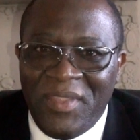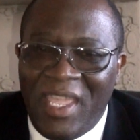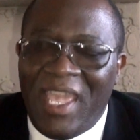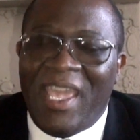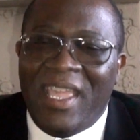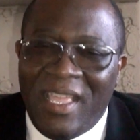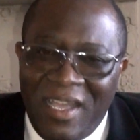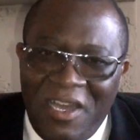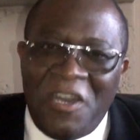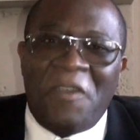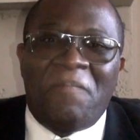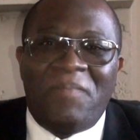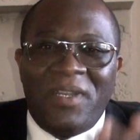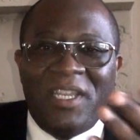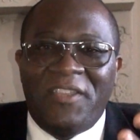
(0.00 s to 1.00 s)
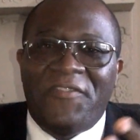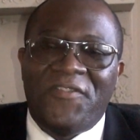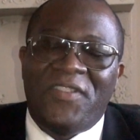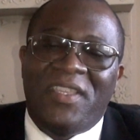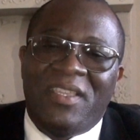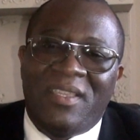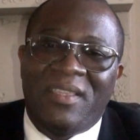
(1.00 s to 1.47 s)
and
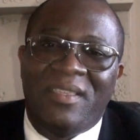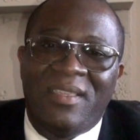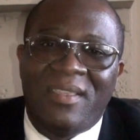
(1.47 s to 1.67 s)
uplifting